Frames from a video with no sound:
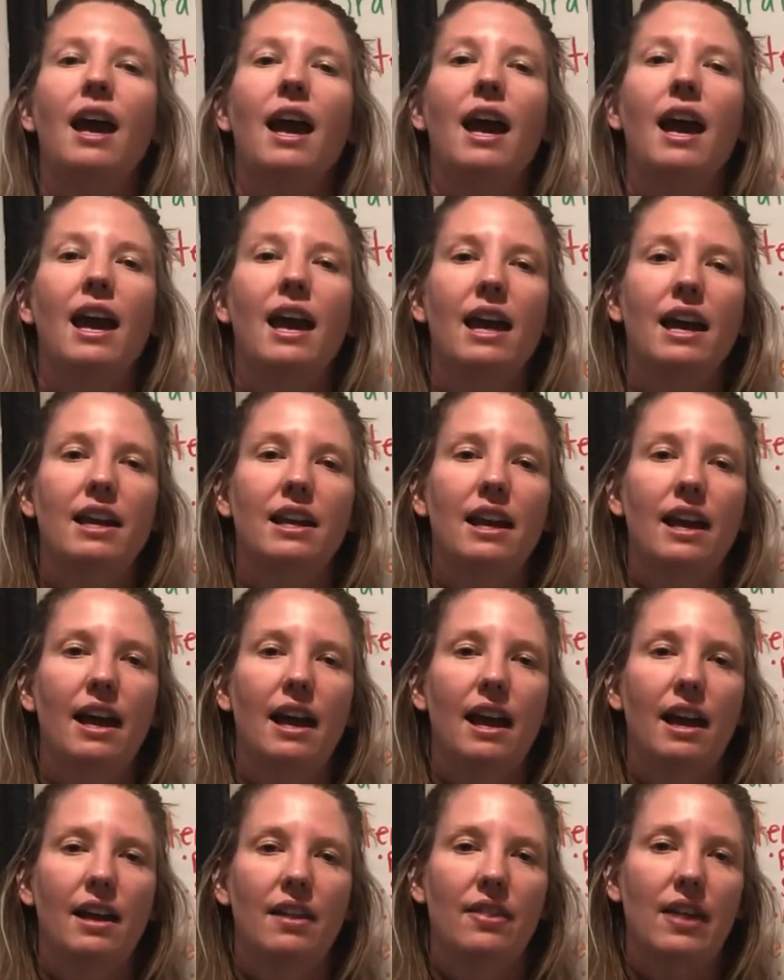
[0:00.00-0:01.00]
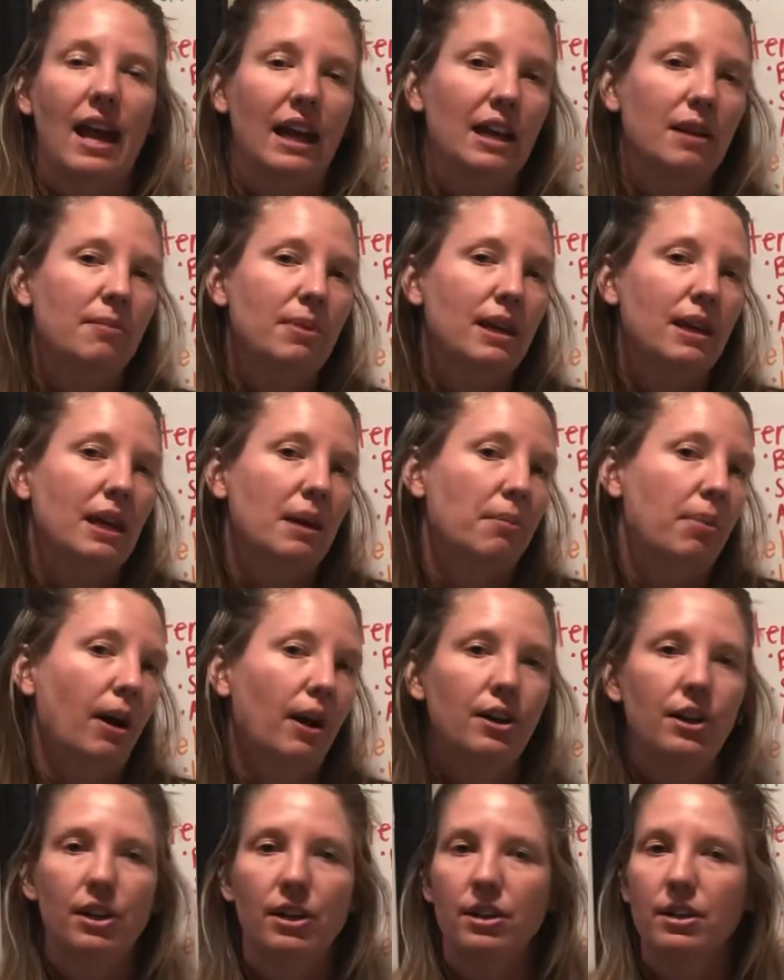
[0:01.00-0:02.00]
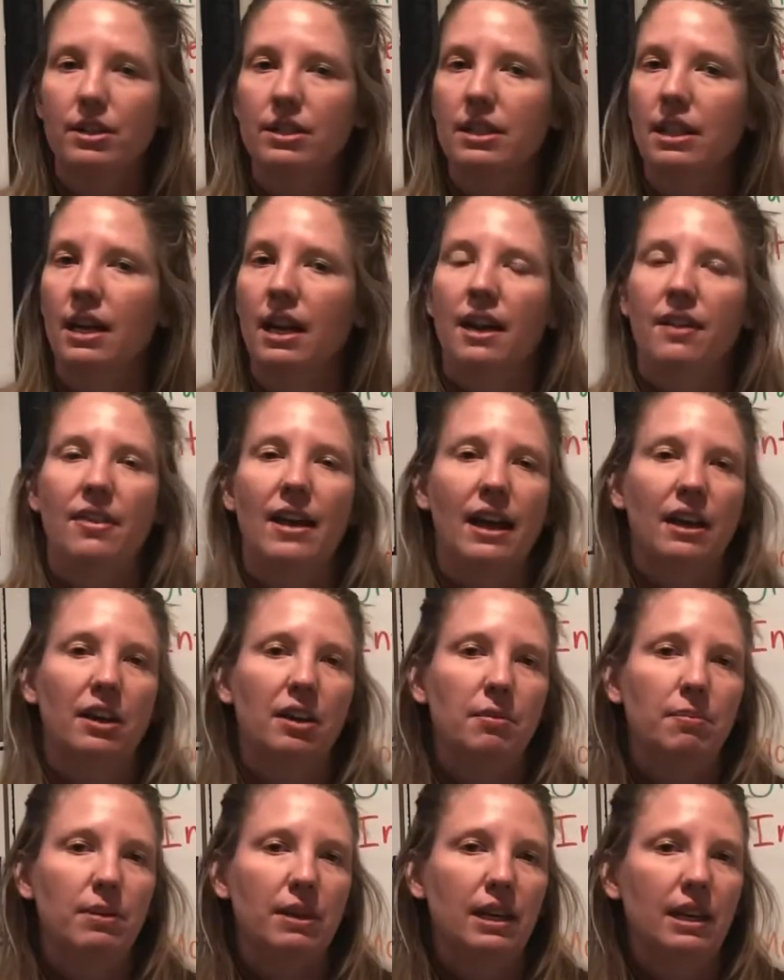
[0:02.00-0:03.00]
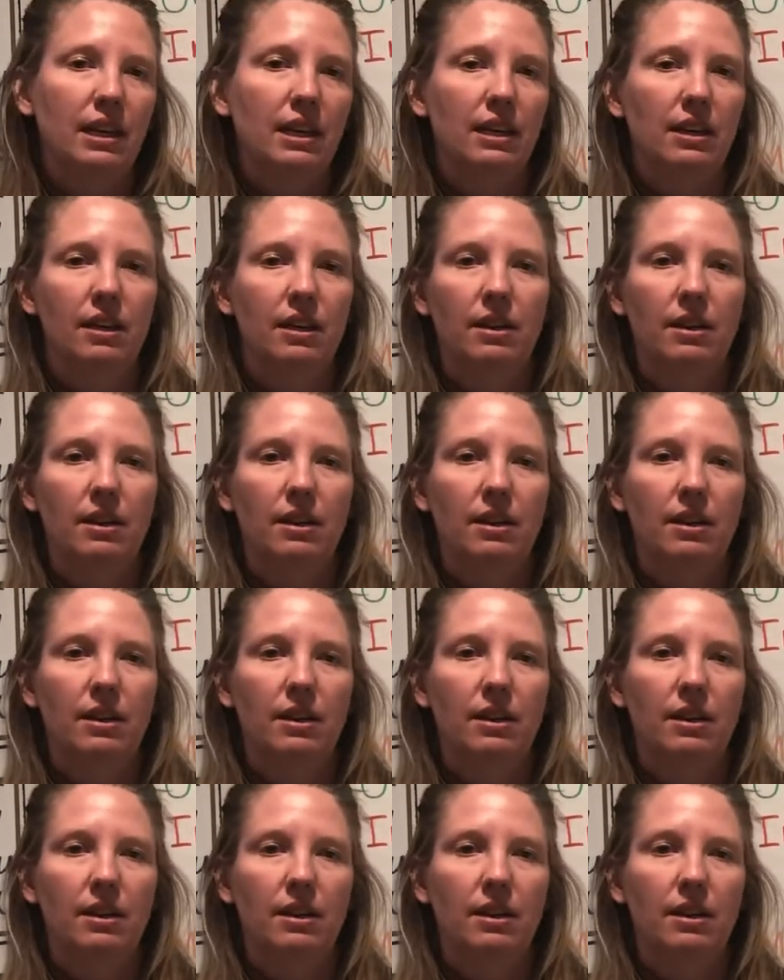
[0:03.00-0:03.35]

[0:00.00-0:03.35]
And that could be in partners, that could be